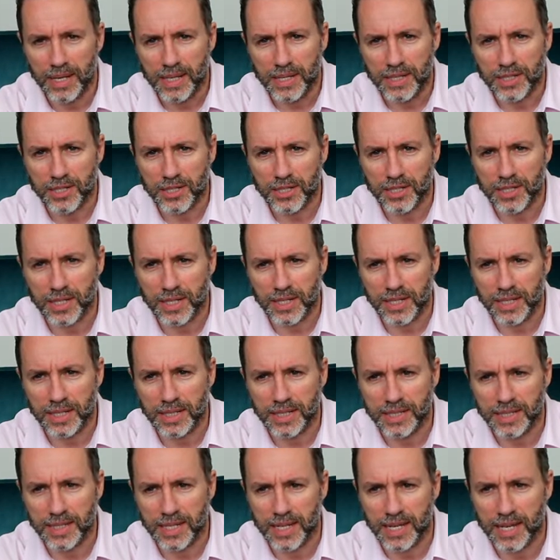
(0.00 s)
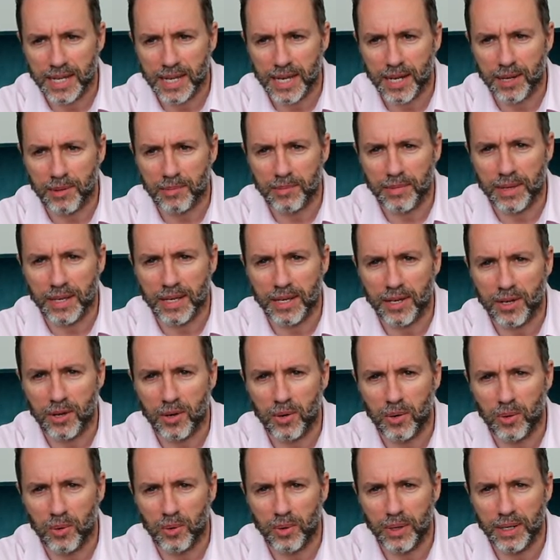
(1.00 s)
Sunny Sidcup, they
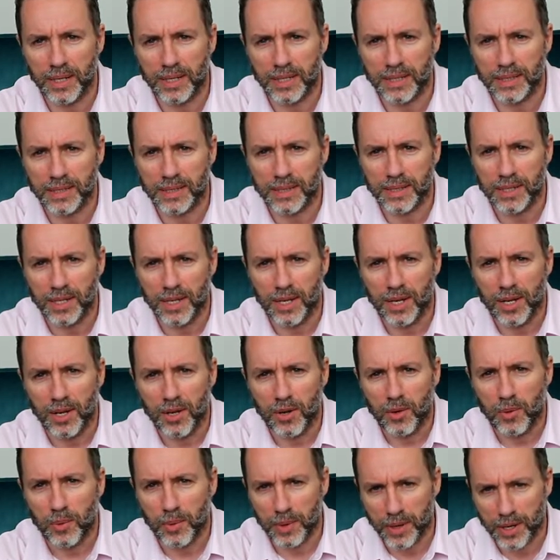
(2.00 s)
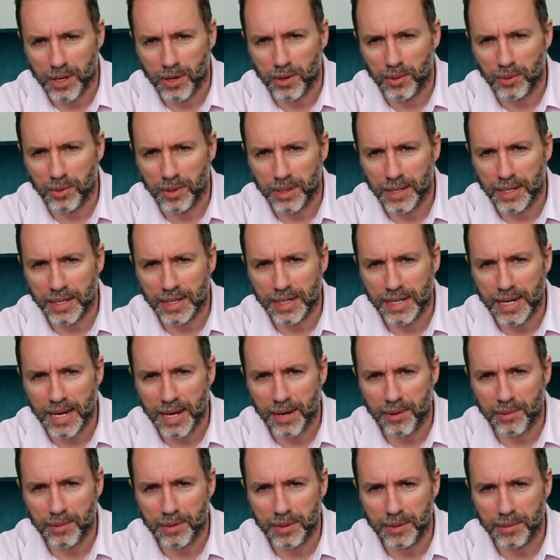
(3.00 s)
call it. We're calling it
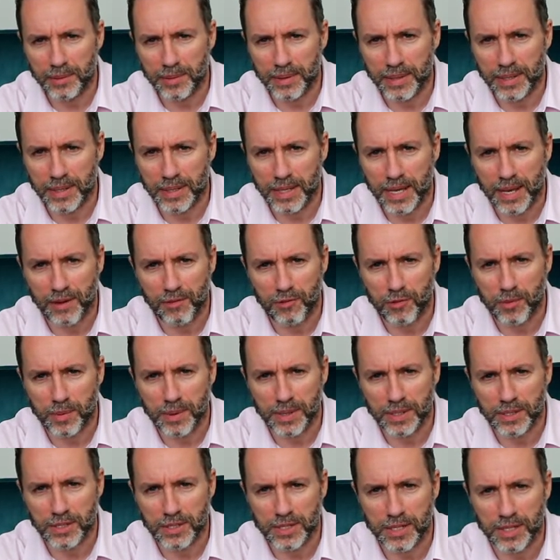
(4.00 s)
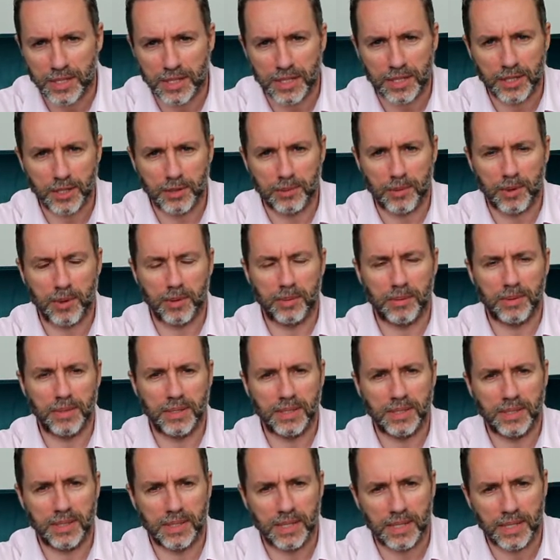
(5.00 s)
now anyway. Everywhere's sunny at the moment,
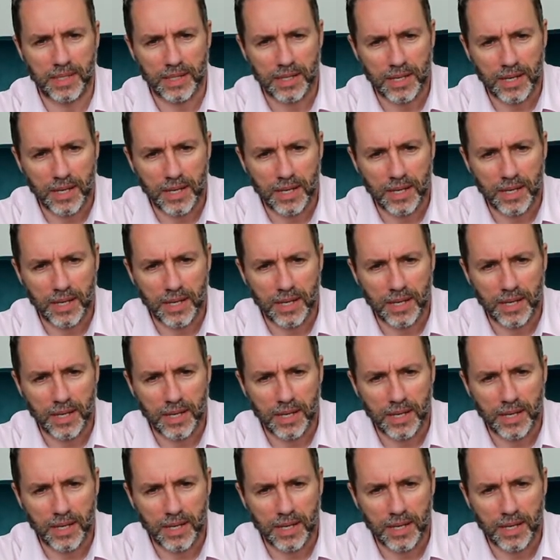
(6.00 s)
isn't it?